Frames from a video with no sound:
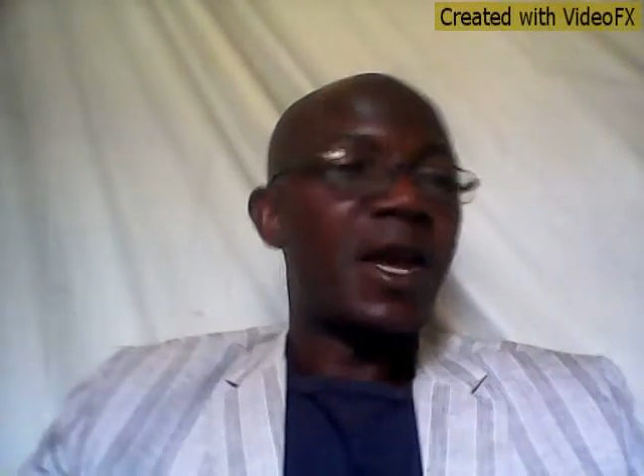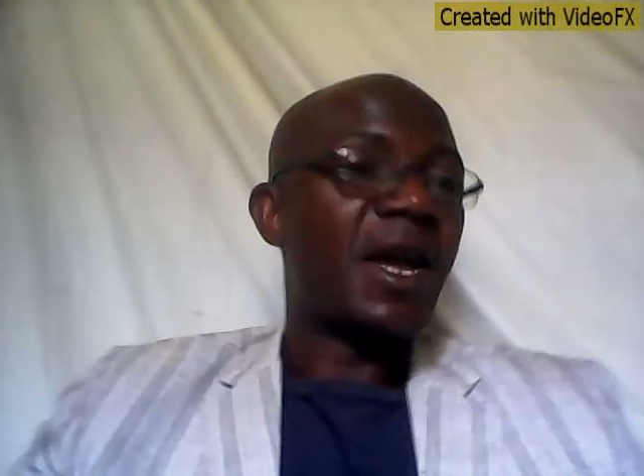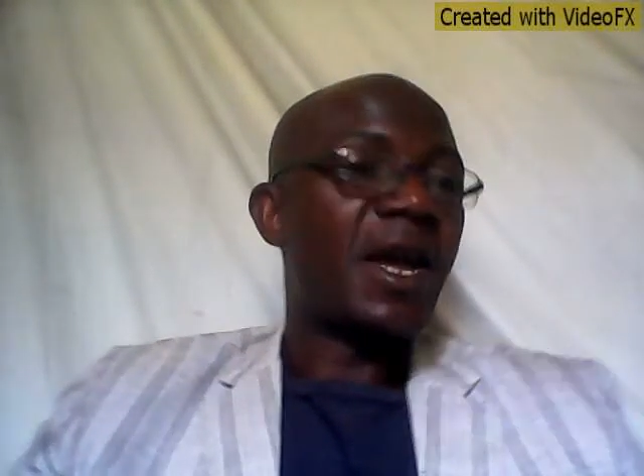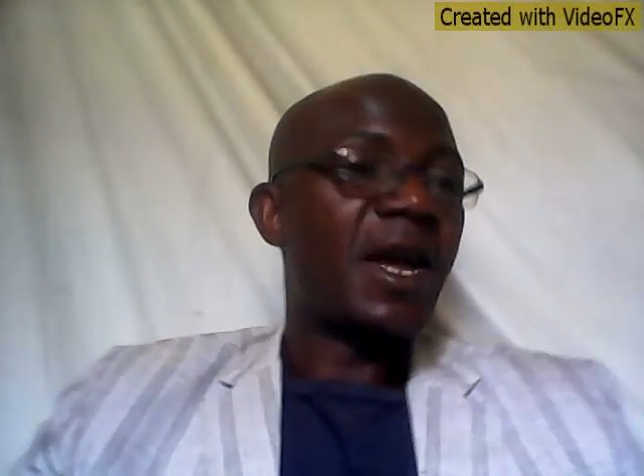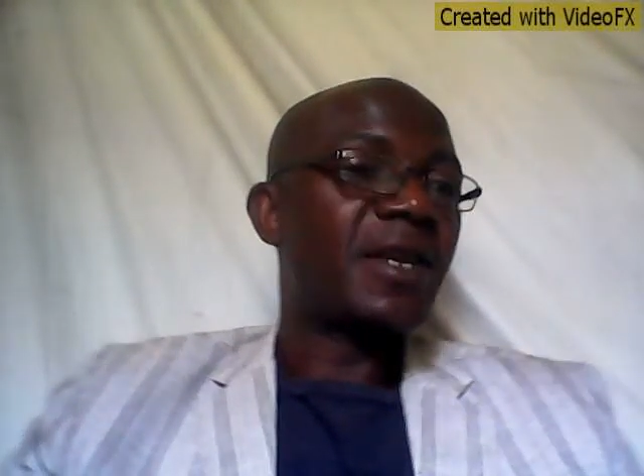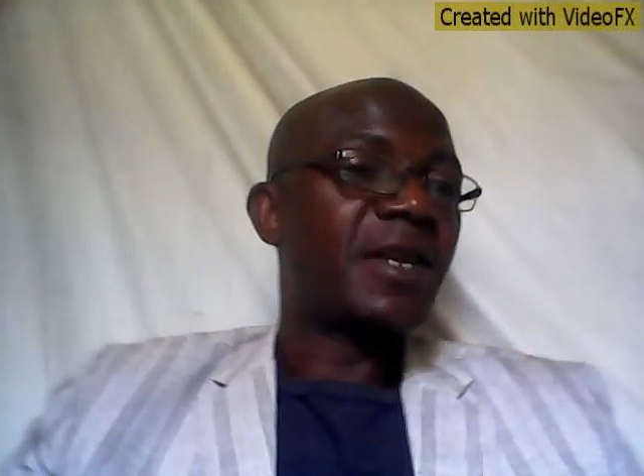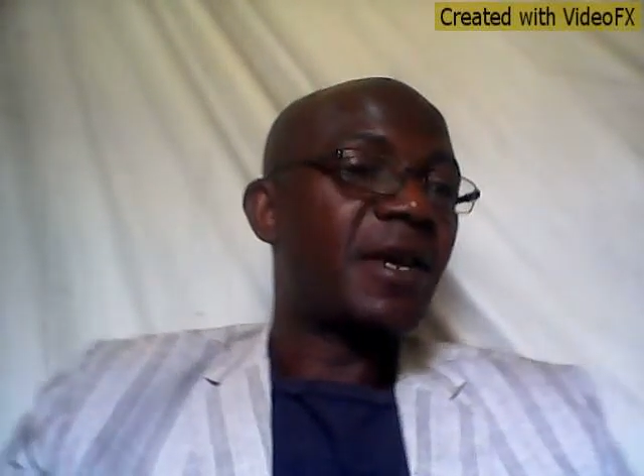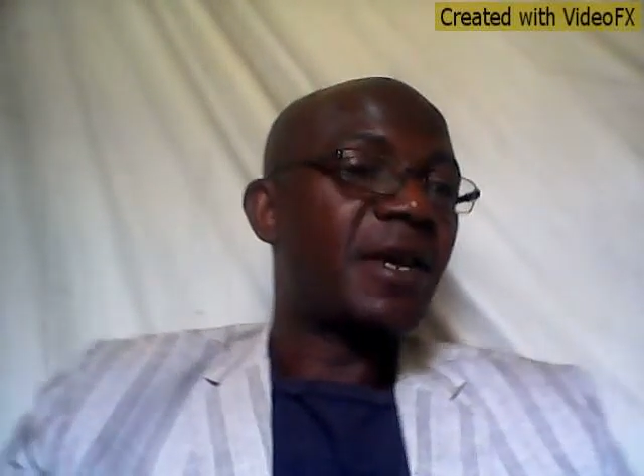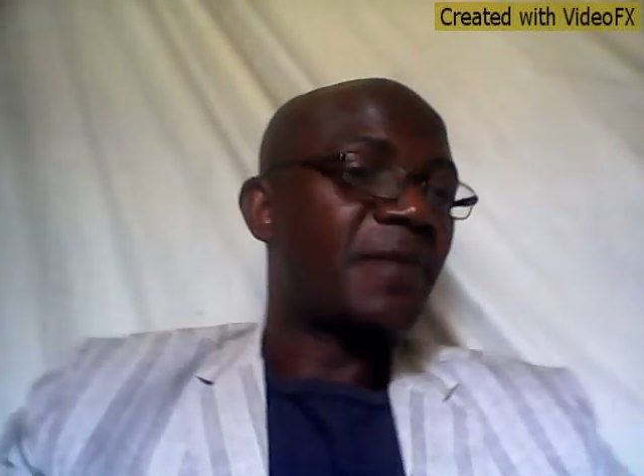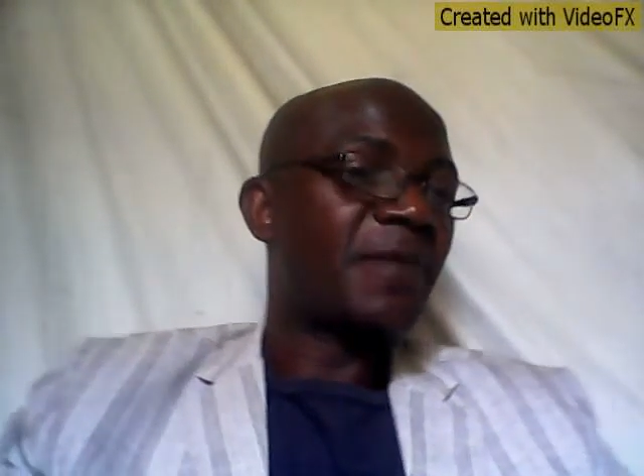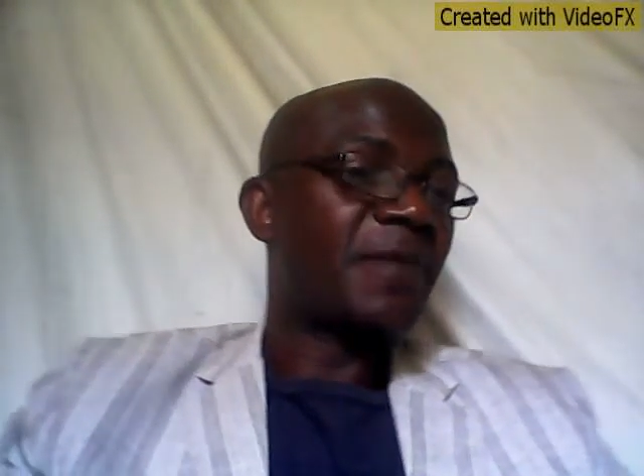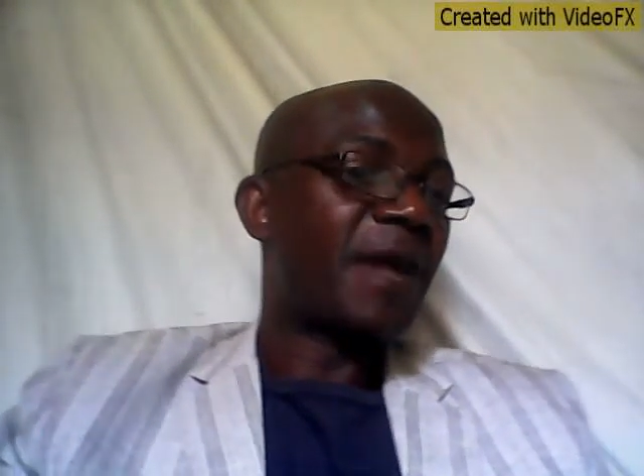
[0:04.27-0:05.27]
and
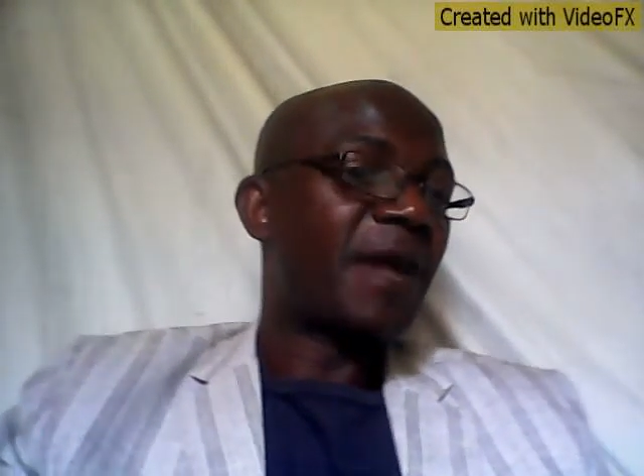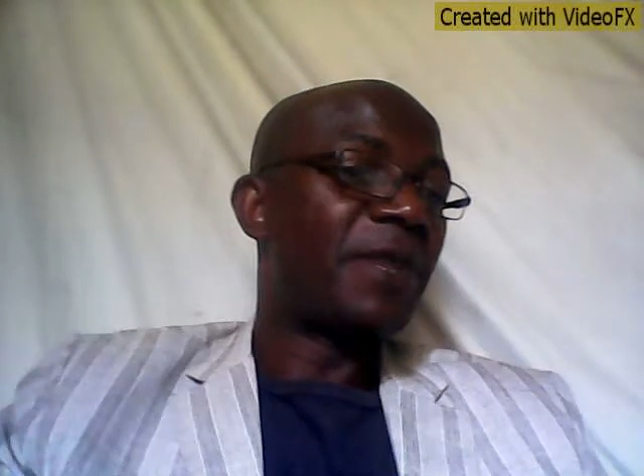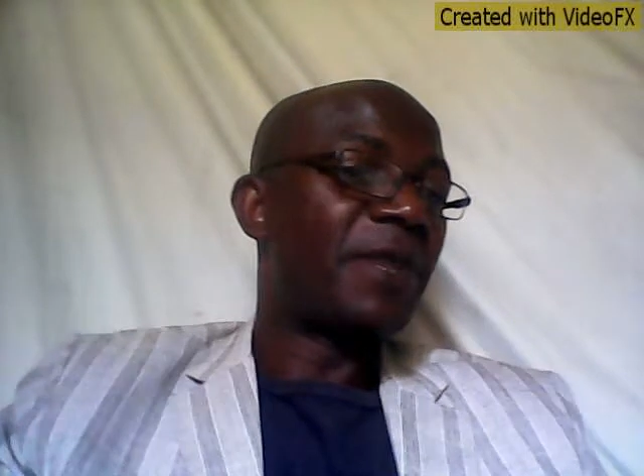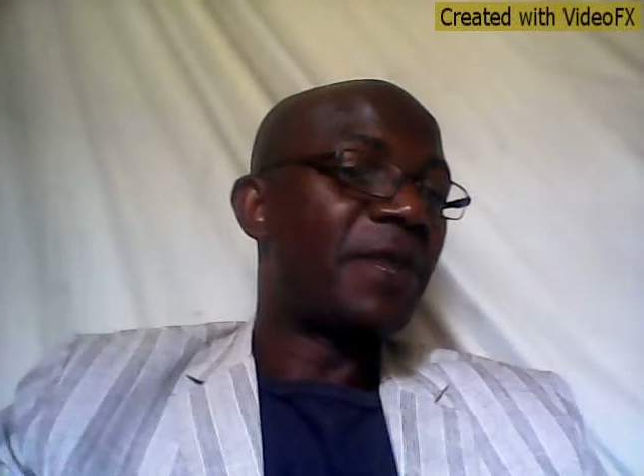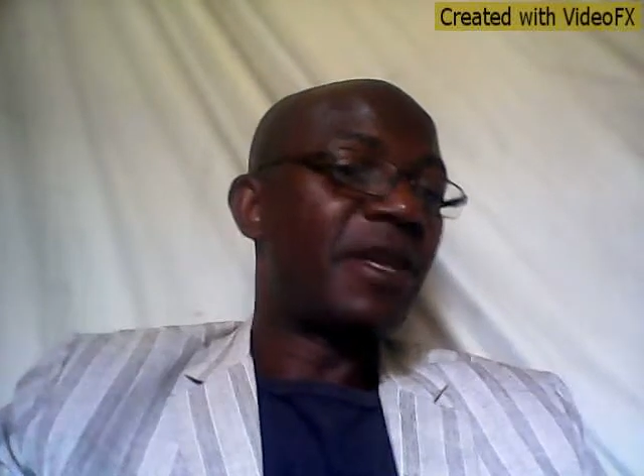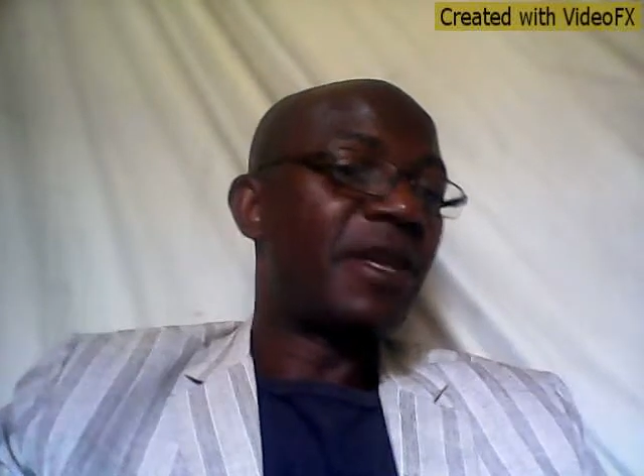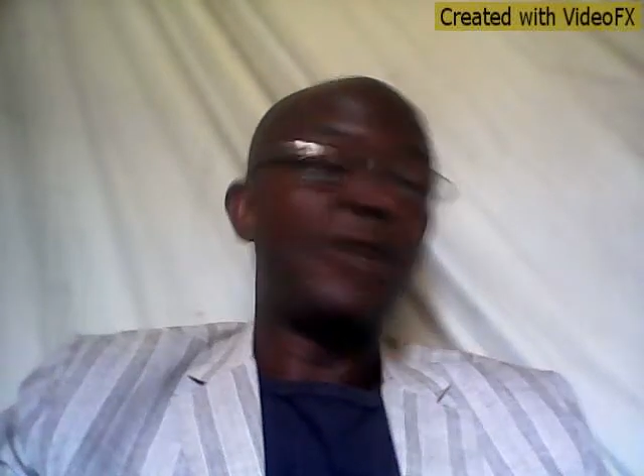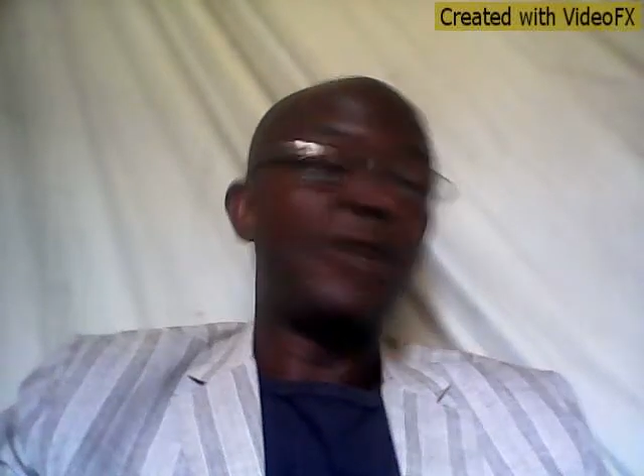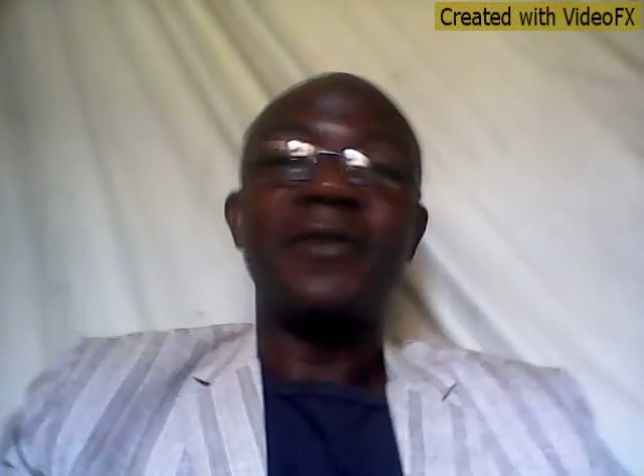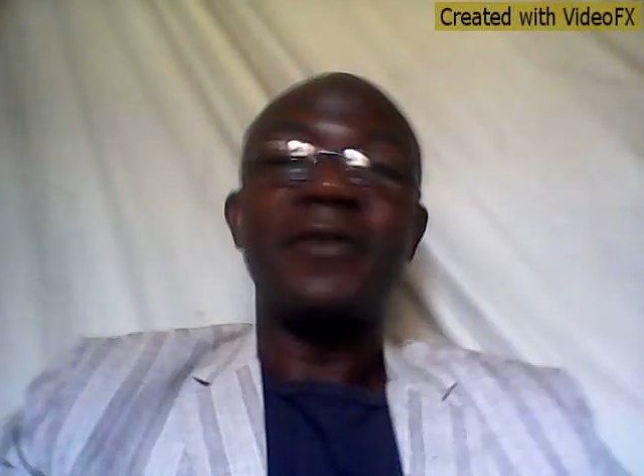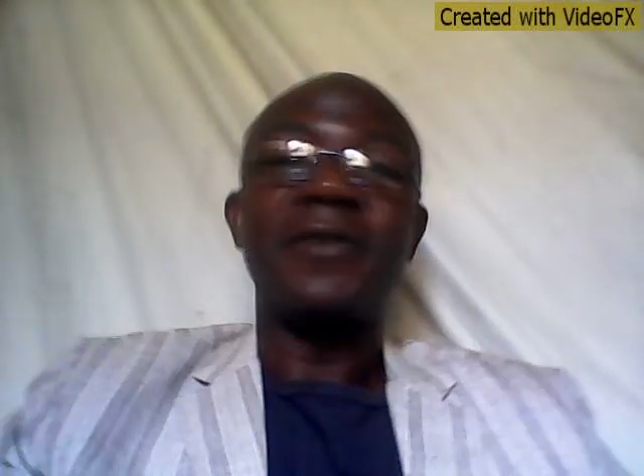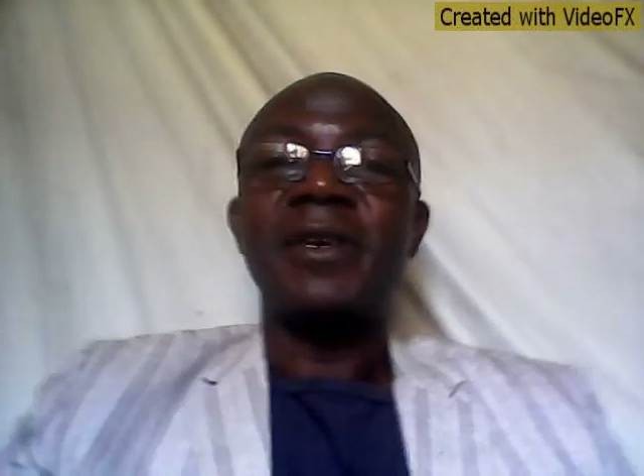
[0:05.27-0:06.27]
I believe